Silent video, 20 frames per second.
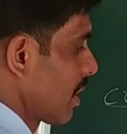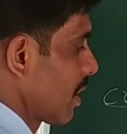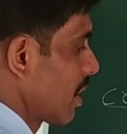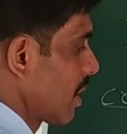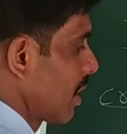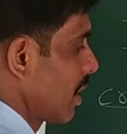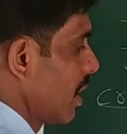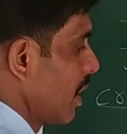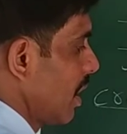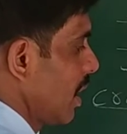
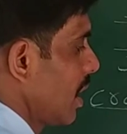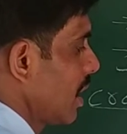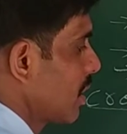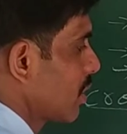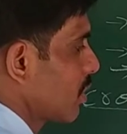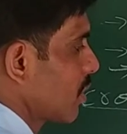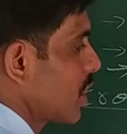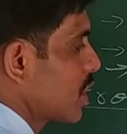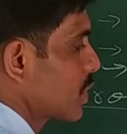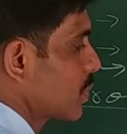In
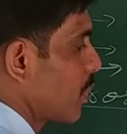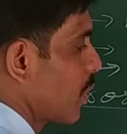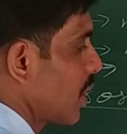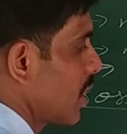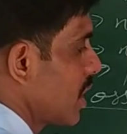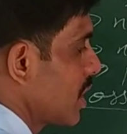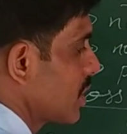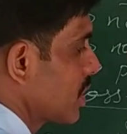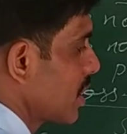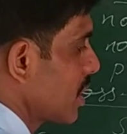
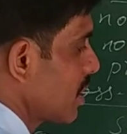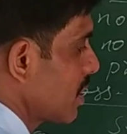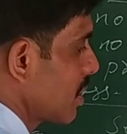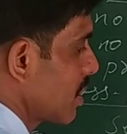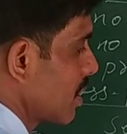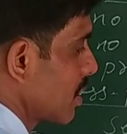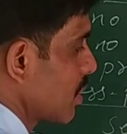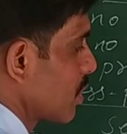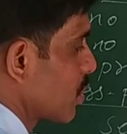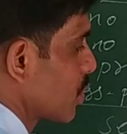cross-pollination,
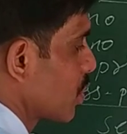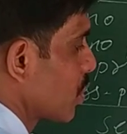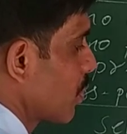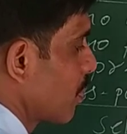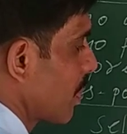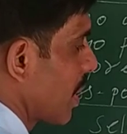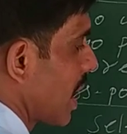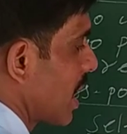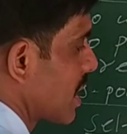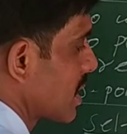two
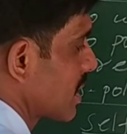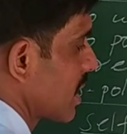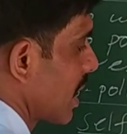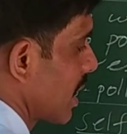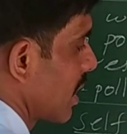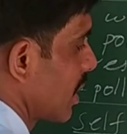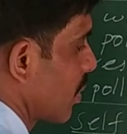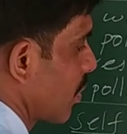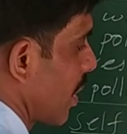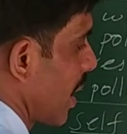plants are
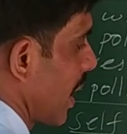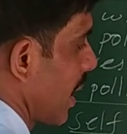required.